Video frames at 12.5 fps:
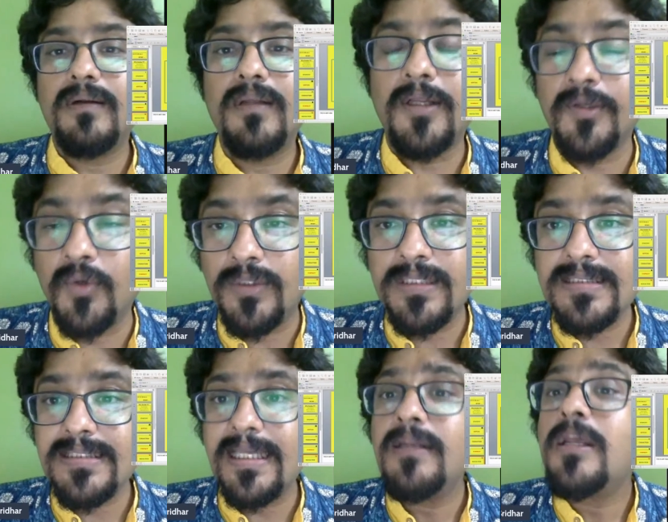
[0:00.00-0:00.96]
a notice
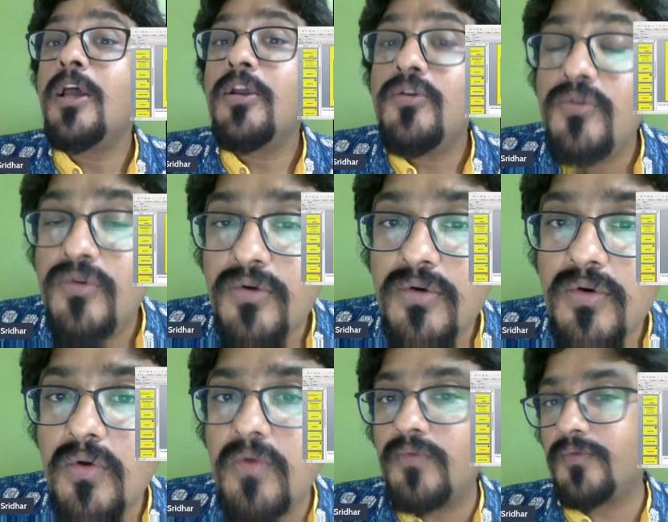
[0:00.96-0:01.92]
that
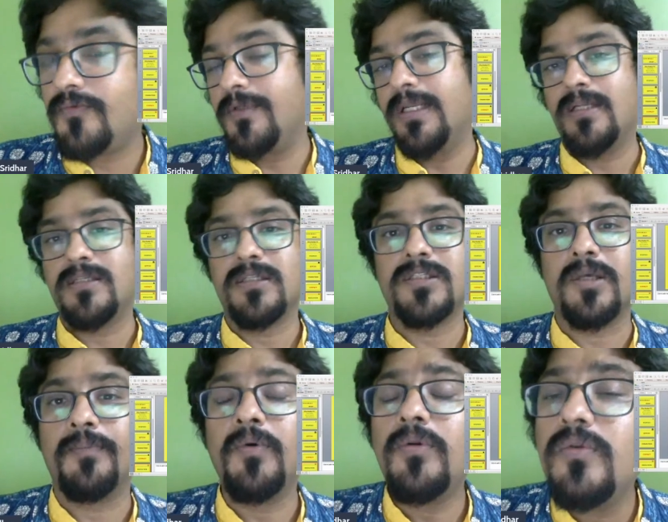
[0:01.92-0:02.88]
no financial
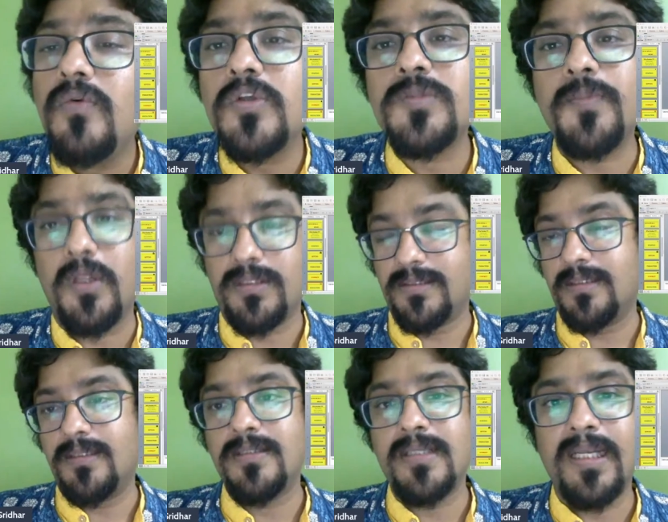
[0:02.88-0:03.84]
support, no
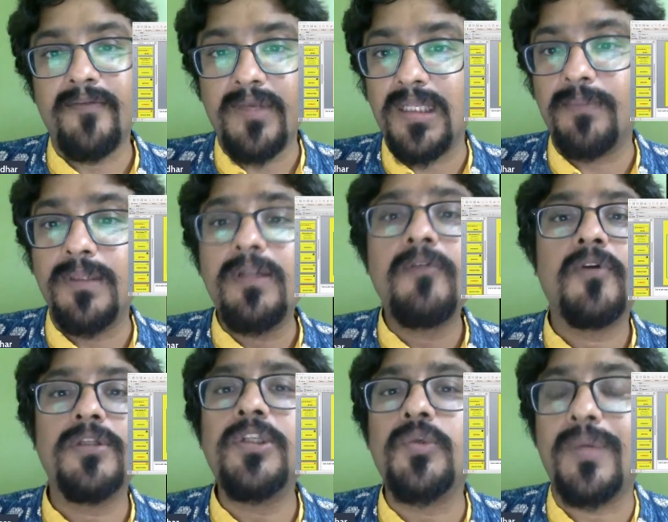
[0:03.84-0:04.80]
sponsors are available for
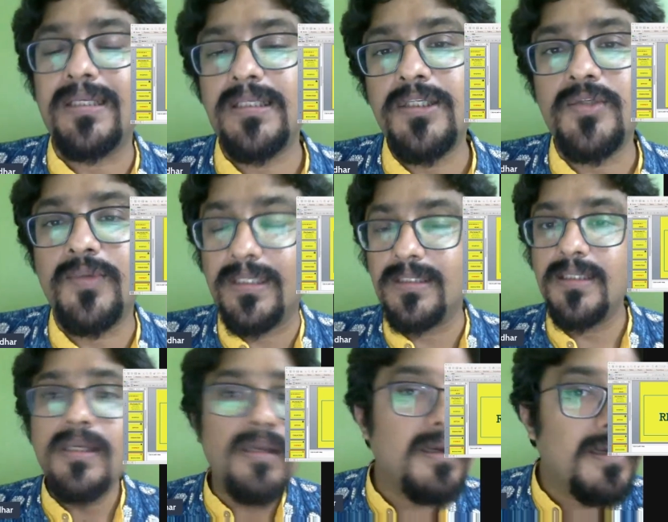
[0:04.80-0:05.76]
the
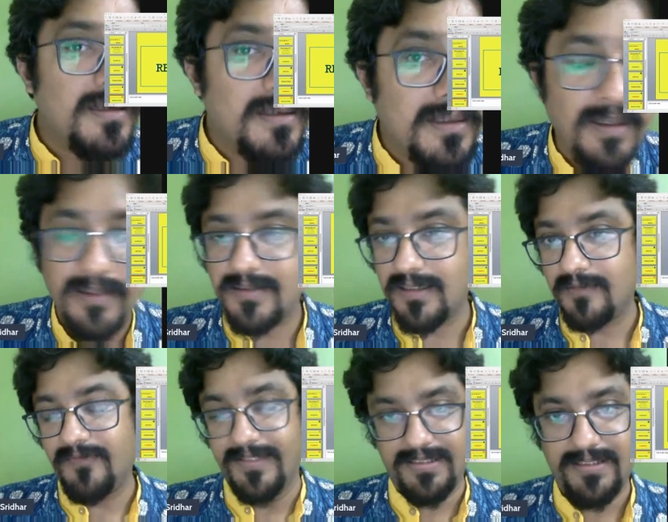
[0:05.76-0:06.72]
2020 Cultural
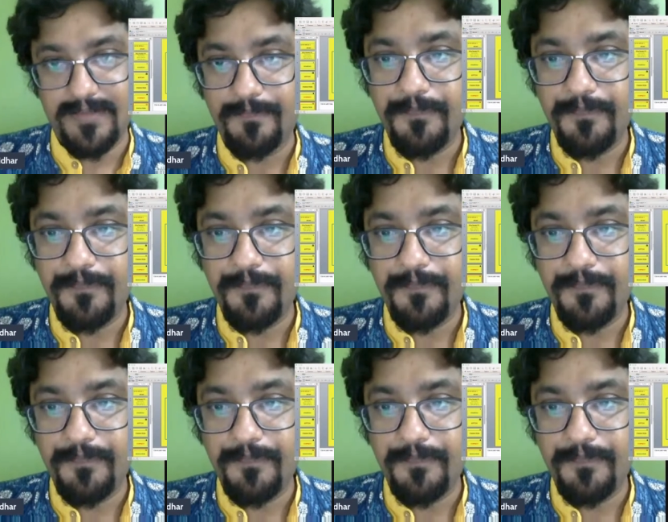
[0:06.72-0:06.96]
Fest.